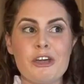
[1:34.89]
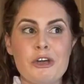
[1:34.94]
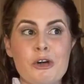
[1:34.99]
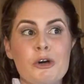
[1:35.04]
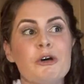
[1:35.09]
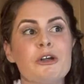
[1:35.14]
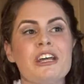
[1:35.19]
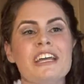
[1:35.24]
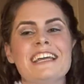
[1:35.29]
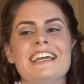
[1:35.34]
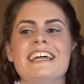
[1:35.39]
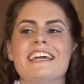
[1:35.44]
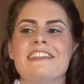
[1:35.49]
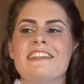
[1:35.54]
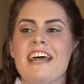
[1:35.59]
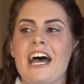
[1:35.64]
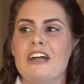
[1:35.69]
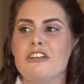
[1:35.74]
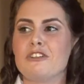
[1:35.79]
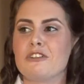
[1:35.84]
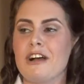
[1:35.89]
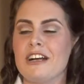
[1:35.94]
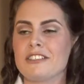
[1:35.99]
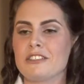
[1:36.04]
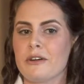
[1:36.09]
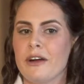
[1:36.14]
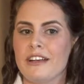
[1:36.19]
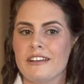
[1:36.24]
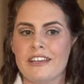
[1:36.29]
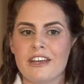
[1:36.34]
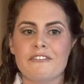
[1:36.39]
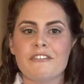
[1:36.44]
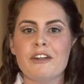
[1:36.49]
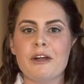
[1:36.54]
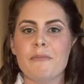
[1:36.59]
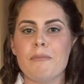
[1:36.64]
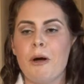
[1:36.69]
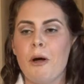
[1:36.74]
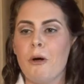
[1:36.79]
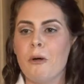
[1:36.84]
couldn't get that dress, so I'd given
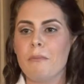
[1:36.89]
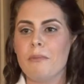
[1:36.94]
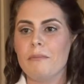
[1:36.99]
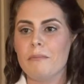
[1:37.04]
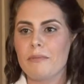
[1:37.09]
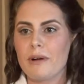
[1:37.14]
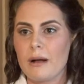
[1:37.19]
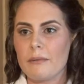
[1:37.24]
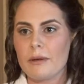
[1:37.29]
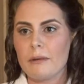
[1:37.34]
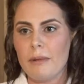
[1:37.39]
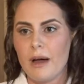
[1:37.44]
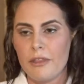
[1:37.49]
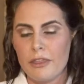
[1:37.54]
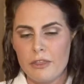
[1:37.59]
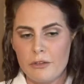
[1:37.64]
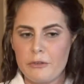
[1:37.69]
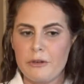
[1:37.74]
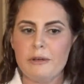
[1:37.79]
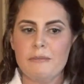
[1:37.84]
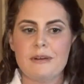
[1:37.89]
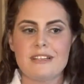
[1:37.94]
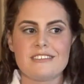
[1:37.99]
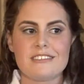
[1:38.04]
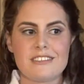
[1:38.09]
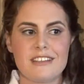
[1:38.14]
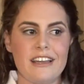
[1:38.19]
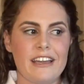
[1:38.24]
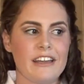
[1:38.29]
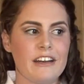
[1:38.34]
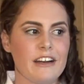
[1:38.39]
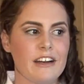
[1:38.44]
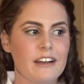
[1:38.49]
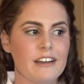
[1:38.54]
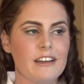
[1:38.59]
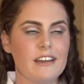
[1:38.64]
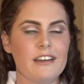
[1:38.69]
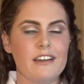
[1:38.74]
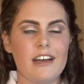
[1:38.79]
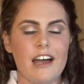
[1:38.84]
up hope, and probably about three months later,
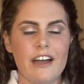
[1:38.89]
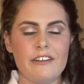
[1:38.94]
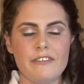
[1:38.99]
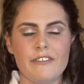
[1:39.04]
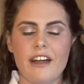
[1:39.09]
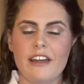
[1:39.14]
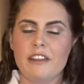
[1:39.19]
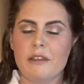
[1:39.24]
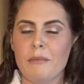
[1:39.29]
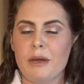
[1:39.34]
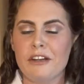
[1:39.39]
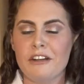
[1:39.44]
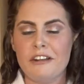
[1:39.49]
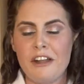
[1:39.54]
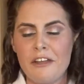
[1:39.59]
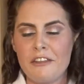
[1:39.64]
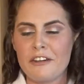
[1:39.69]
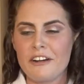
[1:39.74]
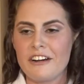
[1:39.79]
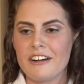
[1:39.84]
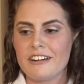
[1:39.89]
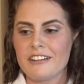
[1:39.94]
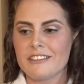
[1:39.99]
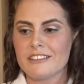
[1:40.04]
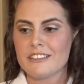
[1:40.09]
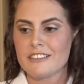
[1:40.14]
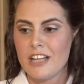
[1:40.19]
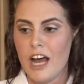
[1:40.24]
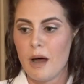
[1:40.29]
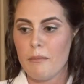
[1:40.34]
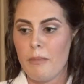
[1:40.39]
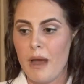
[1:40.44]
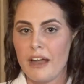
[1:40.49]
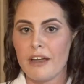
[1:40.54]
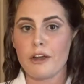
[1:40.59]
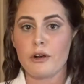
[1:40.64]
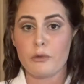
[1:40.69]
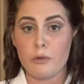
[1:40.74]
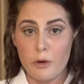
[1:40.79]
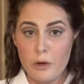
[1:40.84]
I finally made another stop
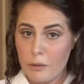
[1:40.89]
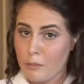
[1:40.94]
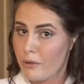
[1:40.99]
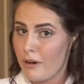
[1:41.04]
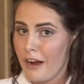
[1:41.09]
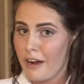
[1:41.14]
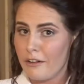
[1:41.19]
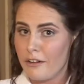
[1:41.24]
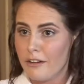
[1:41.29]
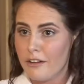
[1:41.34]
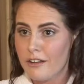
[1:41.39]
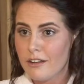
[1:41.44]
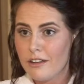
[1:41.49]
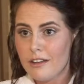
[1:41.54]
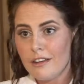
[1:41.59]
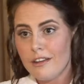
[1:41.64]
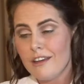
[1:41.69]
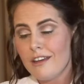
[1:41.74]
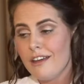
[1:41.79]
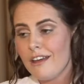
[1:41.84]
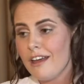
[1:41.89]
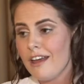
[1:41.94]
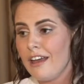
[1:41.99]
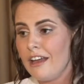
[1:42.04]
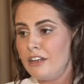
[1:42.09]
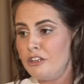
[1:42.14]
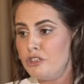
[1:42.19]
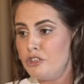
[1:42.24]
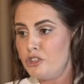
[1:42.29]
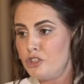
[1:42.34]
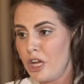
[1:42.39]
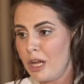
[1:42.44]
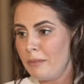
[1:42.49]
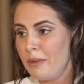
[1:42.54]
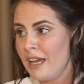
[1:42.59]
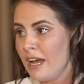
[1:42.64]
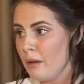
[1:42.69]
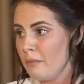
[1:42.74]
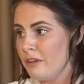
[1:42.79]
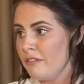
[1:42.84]
back at Aurora Bridal, and
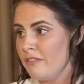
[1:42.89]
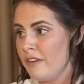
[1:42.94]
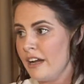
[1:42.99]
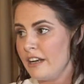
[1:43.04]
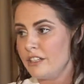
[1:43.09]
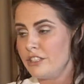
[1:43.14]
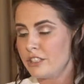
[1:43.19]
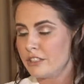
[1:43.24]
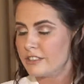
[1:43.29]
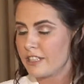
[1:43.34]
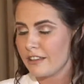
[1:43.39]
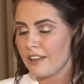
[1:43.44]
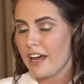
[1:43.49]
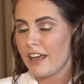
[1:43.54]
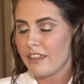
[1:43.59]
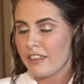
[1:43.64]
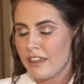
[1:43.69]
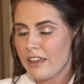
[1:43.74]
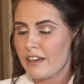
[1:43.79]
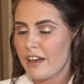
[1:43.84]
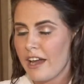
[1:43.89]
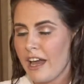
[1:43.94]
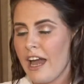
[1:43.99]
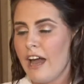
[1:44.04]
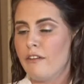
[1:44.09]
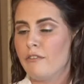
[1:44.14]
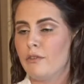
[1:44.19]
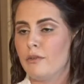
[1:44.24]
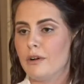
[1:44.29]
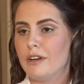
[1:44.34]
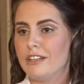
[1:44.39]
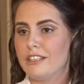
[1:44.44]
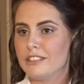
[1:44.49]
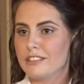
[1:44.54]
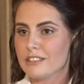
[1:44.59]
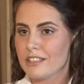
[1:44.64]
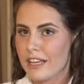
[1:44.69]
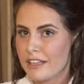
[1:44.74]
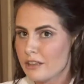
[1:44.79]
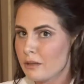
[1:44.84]
Jamie helped me find it. She goes, I, I think I have one.
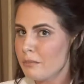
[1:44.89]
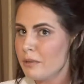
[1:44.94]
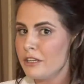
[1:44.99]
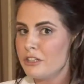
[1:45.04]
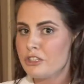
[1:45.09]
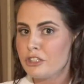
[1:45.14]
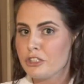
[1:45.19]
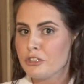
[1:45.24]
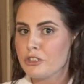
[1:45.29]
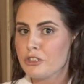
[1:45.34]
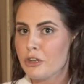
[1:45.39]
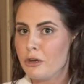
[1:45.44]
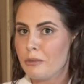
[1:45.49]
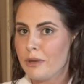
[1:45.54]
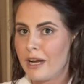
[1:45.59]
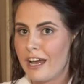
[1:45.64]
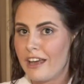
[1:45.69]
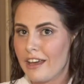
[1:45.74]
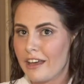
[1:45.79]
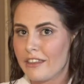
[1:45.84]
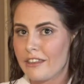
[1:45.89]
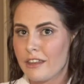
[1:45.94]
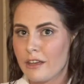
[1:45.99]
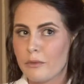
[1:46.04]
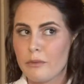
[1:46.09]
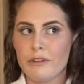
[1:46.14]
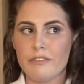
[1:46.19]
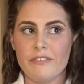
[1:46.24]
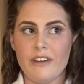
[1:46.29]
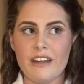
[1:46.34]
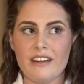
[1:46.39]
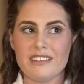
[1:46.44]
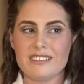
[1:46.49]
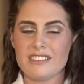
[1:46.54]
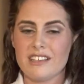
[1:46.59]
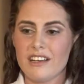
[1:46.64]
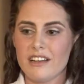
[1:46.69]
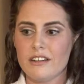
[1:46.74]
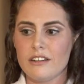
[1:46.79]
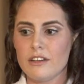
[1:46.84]
It's like the picture you showed me. I, I think we found it. I
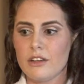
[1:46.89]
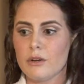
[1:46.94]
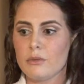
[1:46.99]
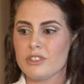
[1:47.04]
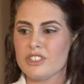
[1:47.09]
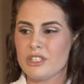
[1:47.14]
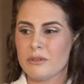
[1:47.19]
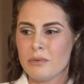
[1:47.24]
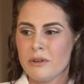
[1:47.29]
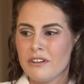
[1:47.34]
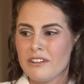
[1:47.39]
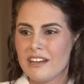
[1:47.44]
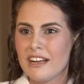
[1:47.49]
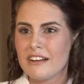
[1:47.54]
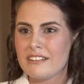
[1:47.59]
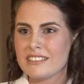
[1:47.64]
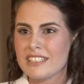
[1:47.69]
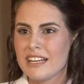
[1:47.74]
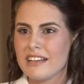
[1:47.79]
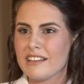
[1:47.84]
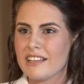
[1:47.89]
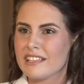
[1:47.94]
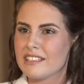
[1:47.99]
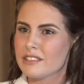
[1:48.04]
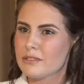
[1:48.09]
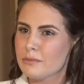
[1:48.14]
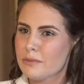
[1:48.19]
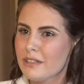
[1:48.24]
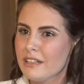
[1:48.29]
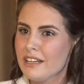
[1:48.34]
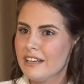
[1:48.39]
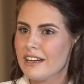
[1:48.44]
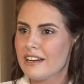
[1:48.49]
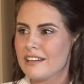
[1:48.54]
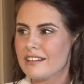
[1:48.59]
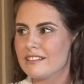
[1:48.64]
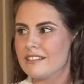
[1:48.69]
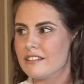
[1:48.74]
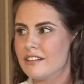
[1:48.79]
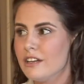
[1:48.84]
said, I don't know. When she pulled it out, I was kind of like, it's pretty, I
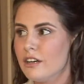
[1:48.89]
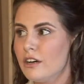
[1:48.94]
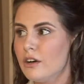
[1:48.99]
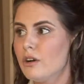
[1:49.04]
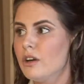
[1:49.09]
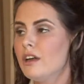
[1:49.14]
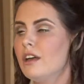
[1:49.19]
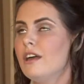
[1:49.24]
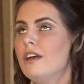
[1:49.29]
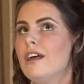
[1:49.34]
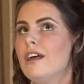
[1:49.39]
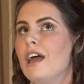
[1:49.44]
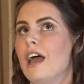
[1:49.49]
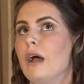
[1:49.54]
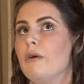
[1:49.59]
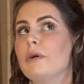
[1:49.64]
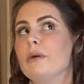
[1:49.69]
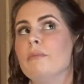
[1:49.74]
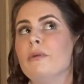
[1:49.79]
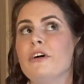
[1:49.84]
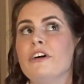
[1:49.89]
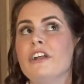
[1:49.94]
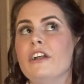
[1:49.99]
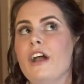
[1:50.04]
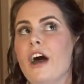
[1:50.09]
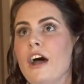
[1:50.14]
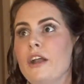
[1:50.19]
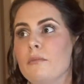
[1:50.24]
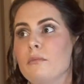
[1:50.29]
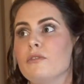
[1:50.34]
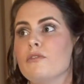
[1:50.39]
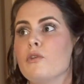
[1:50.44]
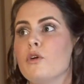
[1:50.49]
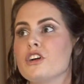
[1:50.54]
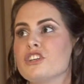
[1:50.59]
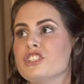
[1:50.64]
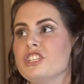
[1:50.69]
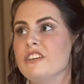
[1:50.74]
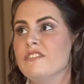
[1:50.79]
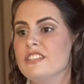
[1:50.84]
don't know and we put it on. And
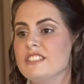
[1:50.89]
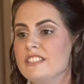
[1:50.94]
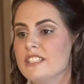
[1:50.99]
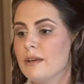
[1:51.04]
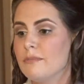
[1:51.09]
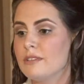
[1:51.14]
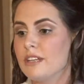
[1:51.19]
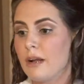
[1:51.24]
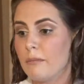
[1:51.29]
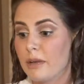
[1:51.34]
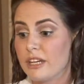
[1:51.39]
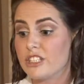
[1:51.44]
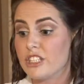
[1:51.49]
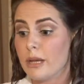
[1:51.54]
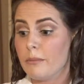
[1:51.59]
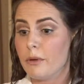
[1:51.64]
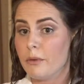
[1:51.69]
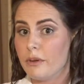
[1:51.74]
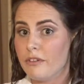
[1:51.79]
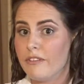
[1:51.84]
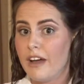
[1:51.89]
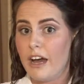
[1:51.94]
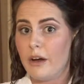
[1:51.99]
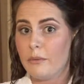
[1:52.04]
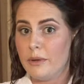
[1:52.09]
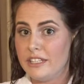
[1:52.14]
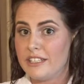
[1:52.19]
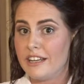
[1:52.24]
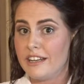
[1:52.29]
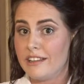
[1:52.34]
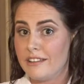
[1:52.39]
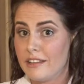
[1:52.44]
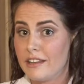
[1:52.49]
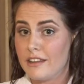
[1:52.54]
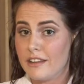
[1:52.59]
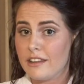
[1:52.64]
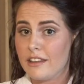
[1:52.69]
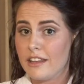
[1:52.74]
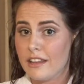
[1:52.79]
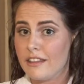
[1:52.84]
before she even zipped it, I'm like, Jamie, we found, we did it.
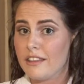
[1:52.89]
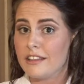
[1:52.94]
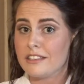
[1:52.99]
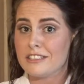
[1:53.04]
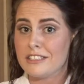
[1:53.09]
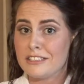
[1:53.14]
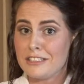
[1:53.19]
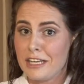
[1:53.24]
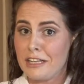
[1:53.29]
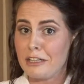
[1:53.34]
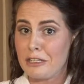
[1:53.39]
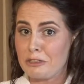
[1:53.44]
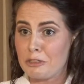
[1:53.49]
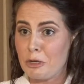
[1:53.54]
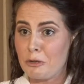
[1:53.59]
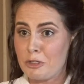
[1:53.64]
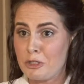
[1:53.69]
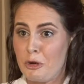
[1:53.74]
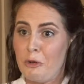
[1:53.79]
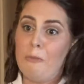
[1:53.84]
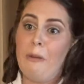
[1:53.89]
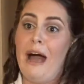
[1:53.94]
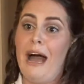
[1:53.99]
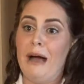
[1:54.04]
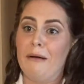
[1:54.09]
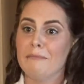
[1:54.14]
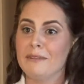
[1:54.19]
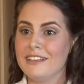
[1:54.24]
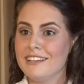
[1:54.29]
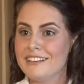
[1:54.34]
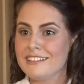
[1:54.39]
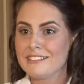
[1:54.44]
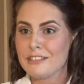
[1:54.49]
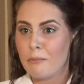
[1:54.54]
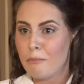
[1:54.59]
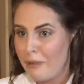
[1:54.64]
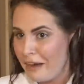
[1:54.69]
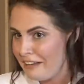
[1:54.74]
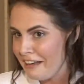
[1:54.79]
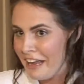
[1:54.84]
Th this is it. Let's go show mom. It's a
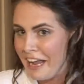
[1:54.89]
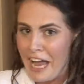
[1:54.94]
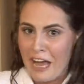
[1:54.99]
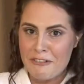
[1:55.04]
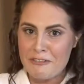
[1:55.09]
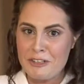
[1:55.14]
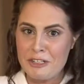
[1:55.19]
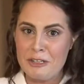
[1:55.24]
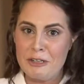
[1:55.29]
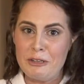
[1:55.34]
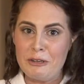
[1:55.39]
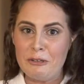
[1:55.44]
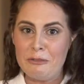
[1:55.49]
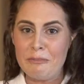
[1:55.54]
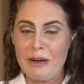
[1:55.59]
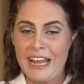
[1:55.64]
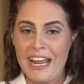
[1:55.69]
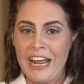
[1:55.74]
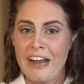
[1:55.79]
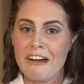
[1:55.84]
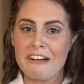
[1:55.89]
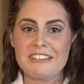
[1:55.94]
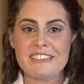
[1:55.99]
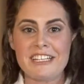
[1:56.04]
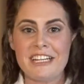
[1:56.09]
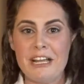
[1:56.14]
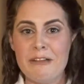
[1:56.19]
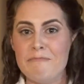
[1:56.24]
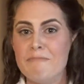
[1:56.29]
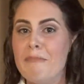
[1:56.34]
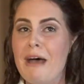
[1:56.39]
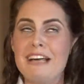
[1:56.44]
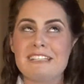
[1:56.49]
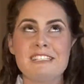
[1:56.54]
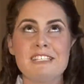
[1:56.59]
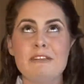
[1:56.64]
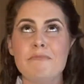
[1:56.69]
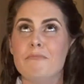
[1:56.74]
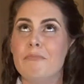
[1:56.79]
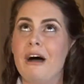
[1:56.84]
Monday afternoon. My hair is in a
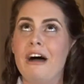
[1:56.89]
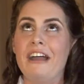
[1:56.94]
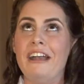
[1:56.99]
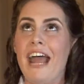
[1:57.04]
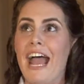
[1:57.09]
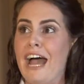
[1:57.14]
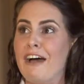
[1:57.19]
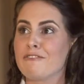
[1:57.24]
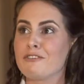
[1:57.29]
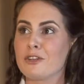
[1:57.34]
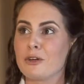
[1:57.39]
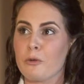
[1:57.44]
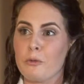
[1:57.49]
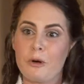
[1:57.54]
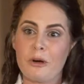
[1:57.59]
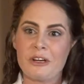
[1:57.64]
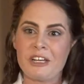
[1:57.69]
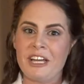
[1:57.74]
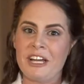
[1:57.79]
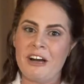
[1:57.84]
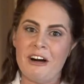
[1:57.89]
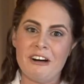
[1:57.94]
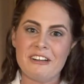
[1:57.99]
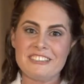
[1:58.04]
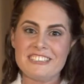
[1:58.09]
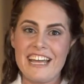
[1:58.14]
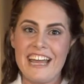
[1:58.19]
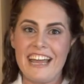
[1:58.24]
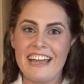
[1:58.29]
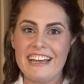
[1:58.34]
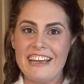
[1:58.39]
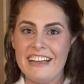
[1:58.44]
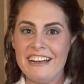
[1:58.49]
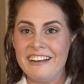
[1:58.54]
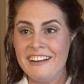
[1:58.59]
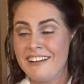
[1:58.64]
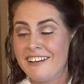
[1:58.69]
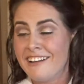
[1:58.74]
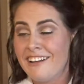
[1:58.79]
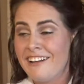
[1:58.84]
messy bun after working all day, and
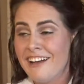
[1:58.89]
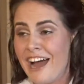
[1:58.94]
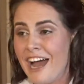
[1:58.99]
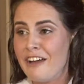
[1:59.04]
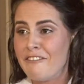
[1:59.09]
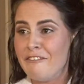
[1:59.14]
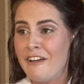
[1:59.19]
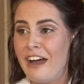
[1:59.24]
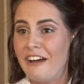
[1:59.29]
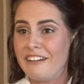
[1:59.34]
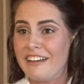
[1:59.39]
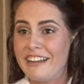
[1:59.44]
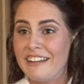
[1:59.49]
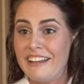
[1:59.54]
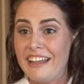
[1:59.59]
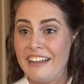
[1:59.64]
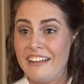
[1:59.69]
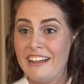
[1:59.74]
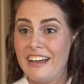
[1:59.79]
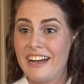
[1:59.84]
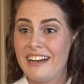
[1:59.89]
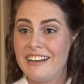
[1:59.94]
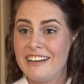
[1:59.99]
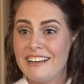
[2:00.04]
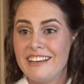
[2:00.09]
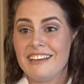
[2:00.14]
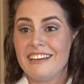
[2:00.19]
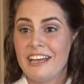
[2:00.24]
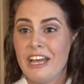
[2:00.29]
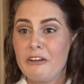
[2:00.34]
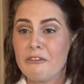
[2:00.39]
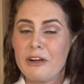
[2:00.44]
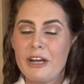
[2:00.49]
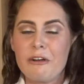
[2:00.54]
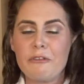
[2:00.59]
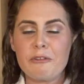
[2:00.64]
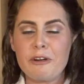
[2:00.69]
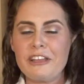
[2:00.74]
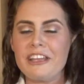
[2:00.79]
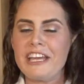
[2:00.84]
I found it. And then it,
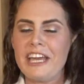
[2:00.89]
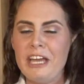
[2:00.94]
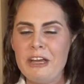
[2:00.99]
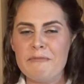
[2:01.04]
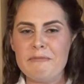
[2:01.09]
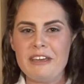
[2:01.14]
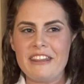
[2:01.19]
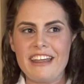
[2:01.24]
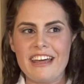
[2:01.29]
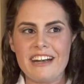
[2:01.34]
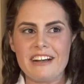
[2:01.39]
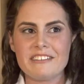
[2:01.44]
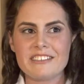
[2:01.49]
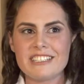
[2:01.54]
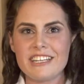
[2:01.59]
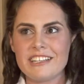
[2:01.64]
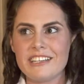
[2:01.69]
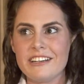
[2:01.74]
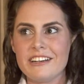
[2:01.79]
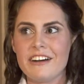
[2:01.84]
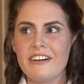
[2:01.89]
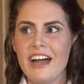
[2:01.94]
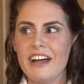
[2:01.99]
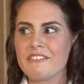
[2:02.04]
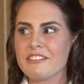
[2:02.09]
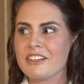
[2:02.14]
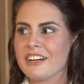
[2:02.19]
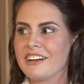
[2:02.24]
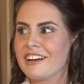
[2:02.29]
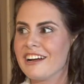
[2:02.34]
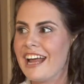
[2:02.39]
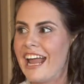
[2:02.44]
it really hit me. Then I was like, you know, after